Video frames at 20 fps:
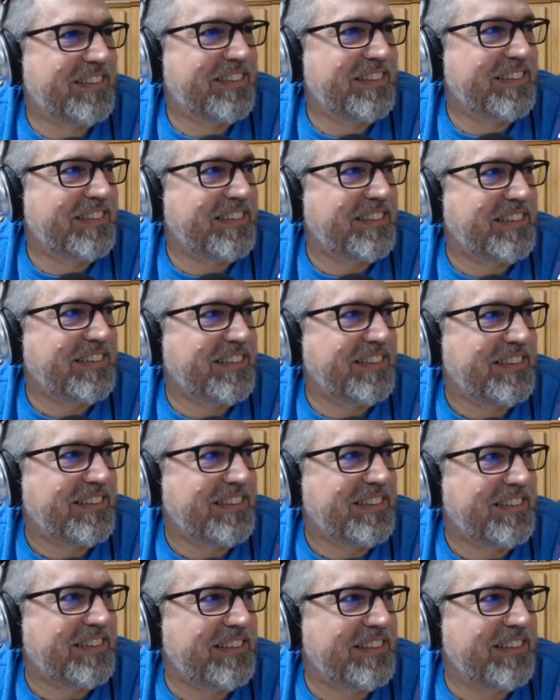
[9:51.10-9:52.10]

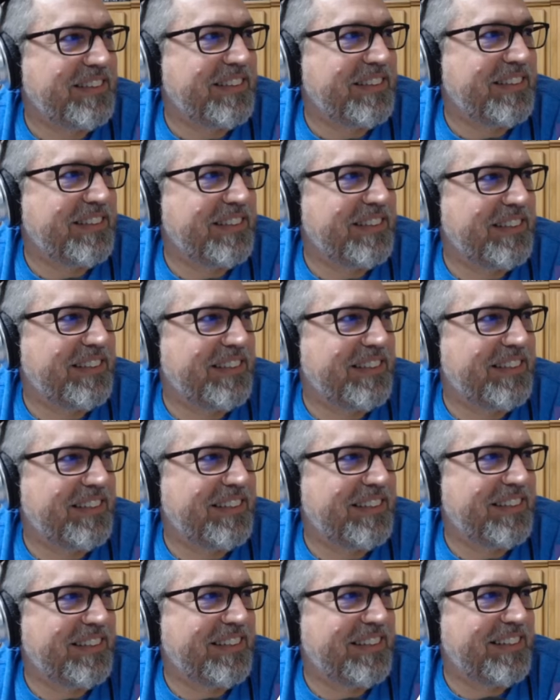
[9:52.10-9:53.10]

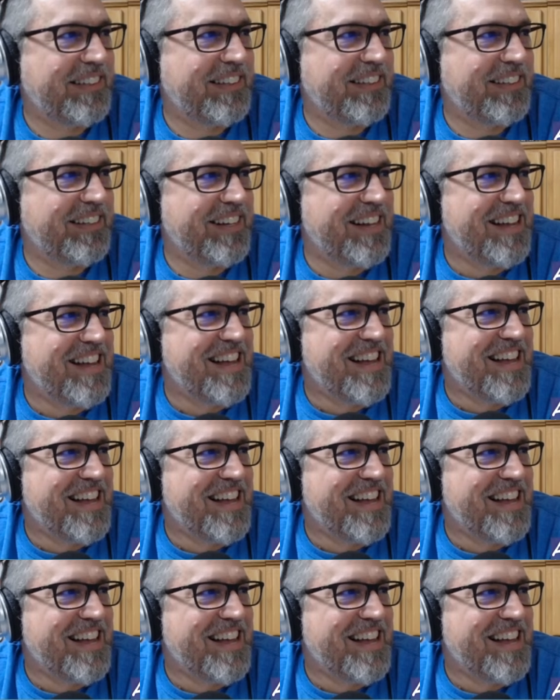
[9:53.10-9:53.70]
[no speech]